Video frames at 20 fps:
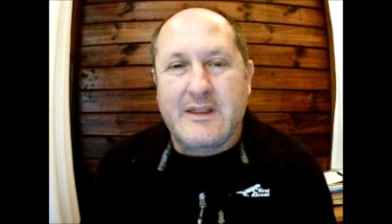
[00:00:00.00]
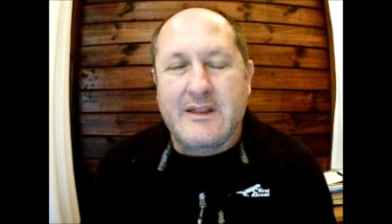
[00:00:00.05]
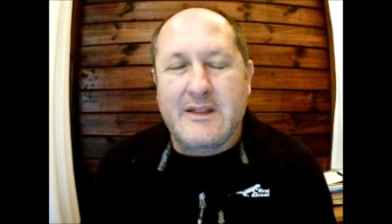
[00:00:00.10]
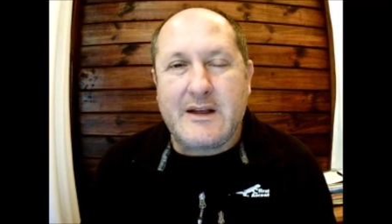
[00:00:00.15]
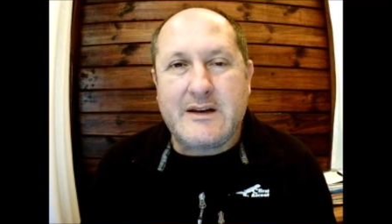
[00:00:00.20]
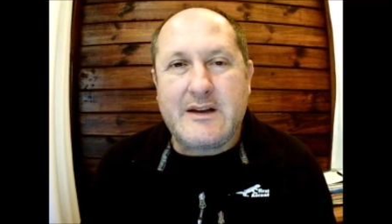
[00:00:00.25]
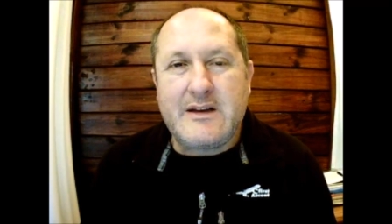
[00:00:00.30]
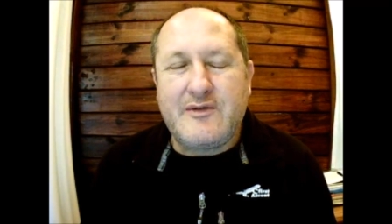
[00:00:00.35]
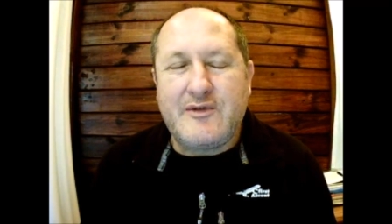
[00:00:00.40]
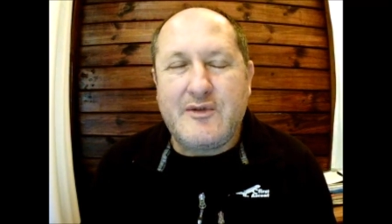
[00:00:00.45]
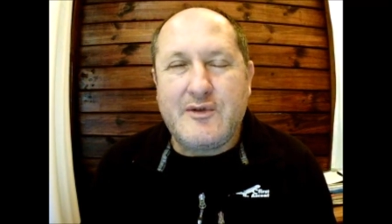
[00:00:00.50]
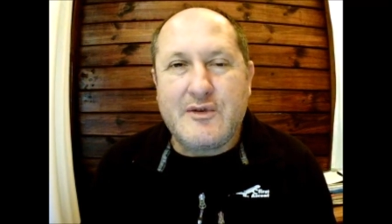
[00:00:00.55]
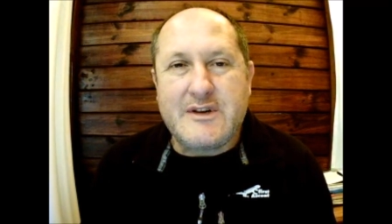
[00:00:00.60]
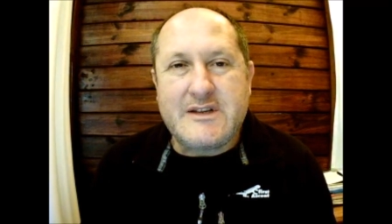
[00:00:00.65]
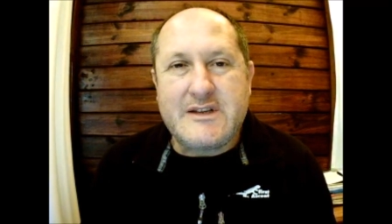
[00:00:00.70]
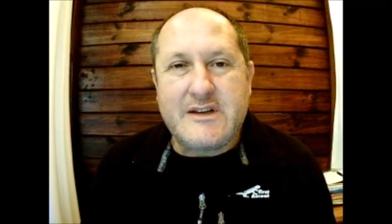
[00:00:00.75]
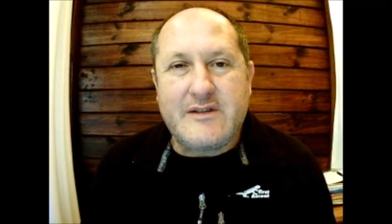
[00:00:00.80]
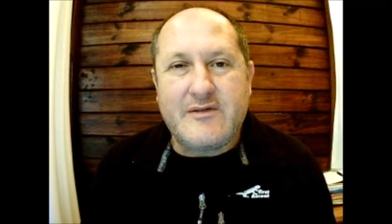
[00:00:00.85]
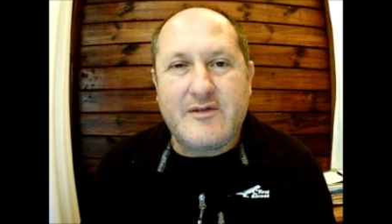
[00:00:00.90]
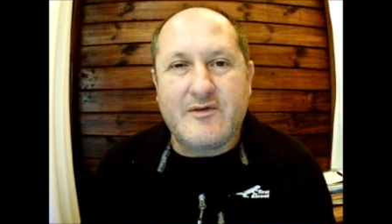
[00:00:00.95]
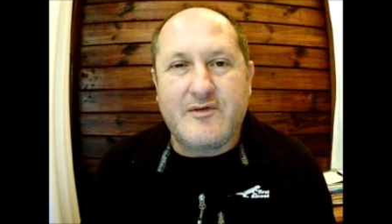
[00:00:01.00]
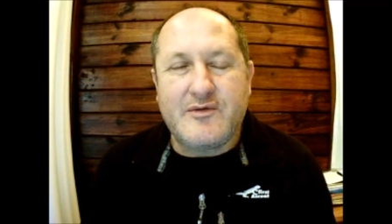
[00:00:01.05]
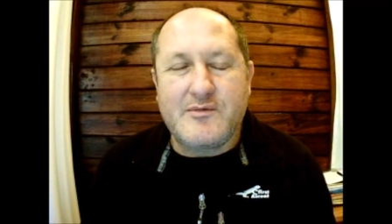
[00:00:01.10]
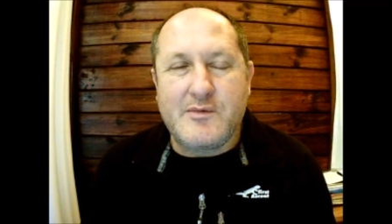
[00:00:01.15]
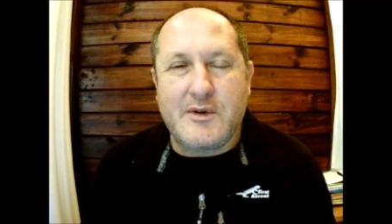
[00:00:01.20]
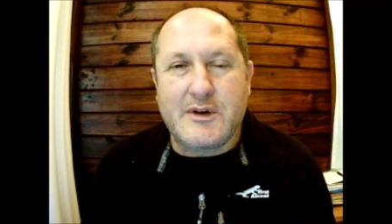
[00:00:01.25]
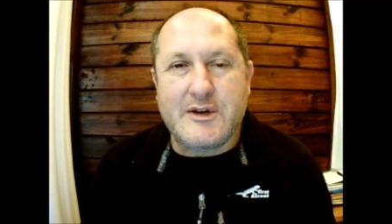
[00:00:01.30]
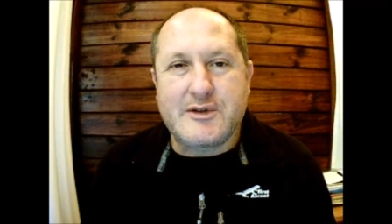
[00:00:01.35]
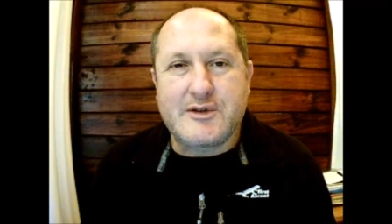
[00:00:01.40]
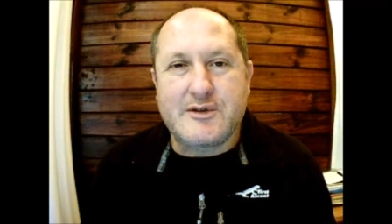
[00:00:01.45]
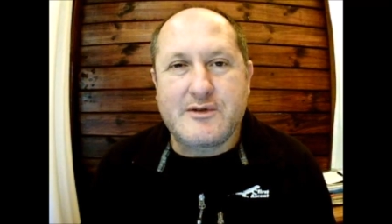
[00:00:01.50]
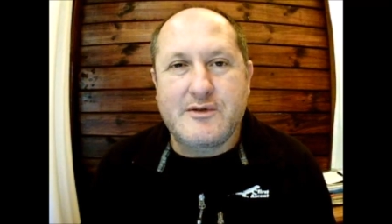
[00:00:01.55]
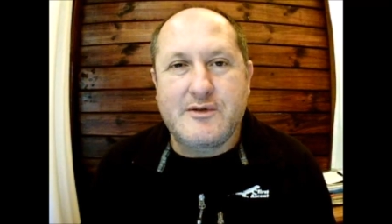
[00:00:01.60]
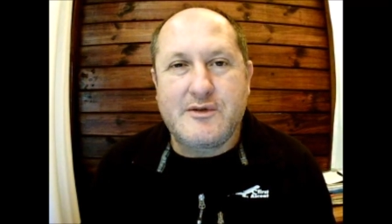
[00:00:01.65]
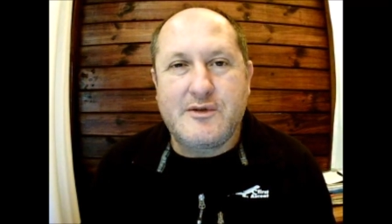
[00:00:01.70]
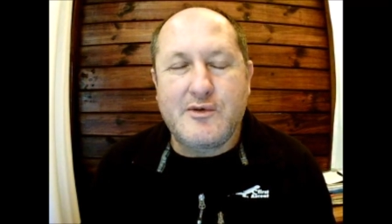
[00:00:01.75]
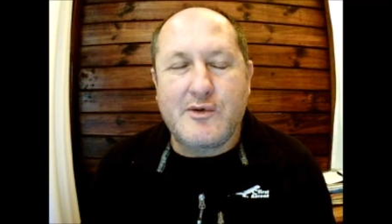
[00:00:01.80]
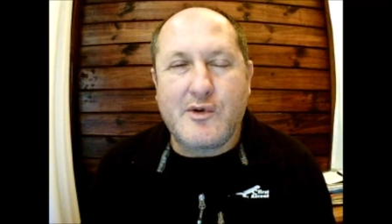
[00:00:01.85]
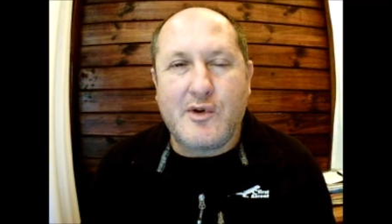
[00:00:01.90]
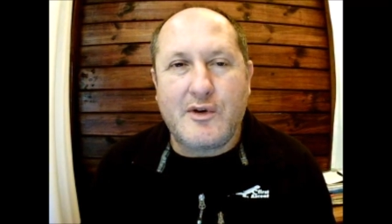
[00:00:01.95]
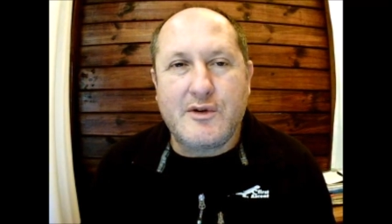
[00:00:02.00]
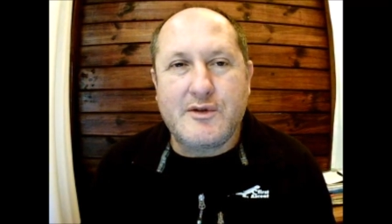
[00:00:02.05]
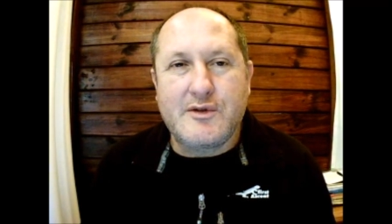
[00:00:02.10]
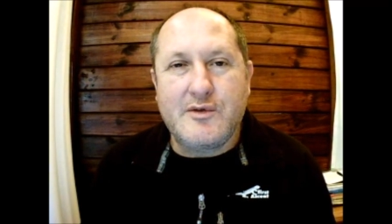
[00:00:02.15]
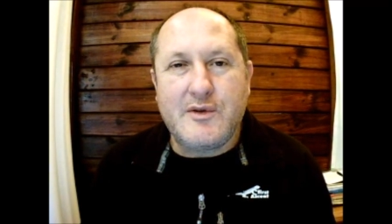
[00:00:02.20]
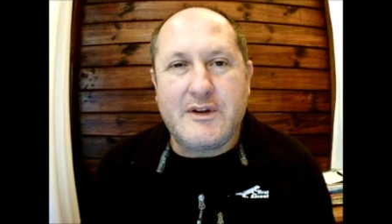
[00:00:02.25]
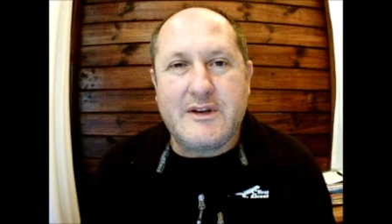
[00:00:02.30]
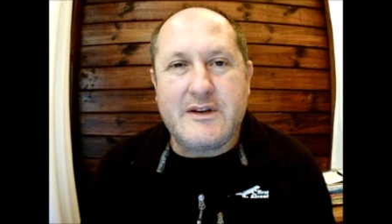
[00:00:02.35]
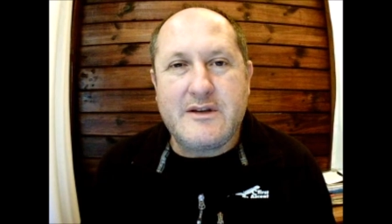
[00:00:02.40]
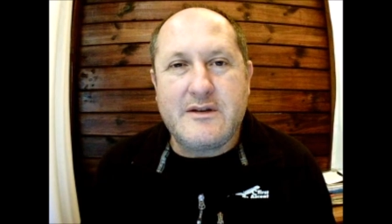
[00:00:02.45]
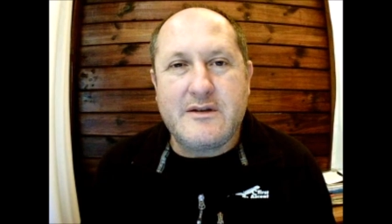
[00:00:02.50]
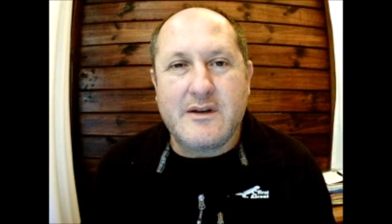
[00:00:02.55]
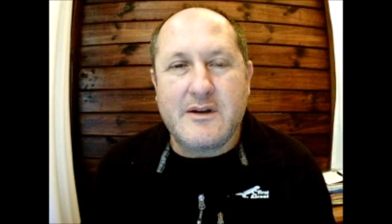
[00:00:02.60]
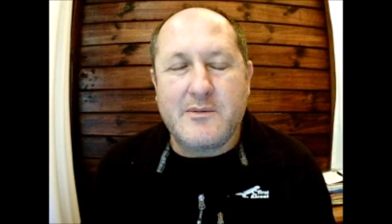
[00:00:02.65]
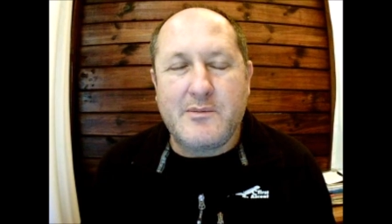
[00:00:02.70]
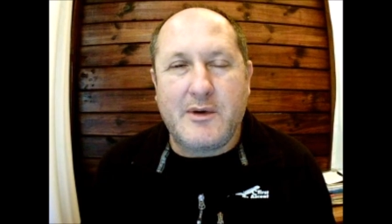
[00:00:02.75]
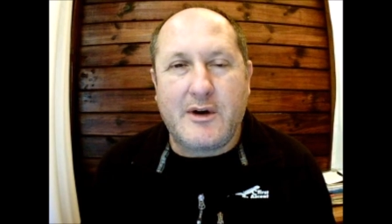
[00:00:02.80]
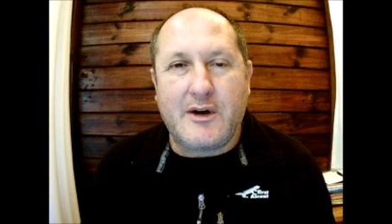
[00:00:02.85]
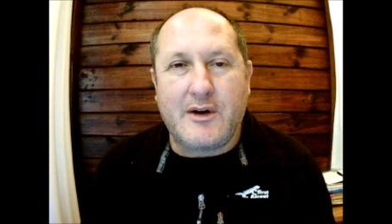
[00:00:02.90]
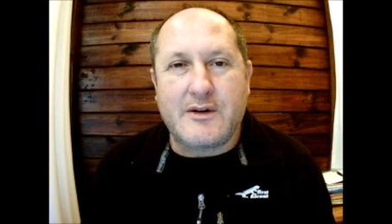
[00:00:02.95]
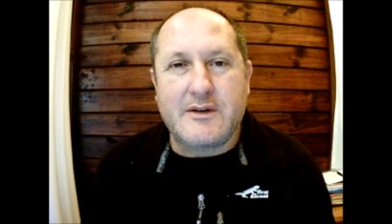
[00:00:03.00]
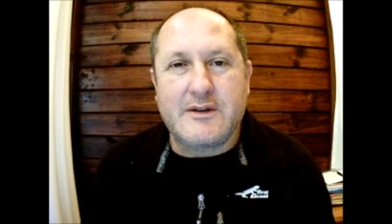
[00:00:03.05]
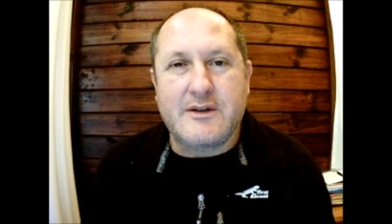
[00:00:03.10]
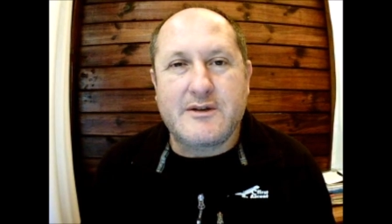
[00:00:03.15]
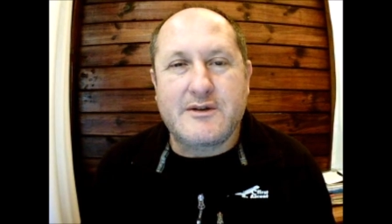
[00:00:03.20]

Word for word: that if you receive information, you can't do anything about it.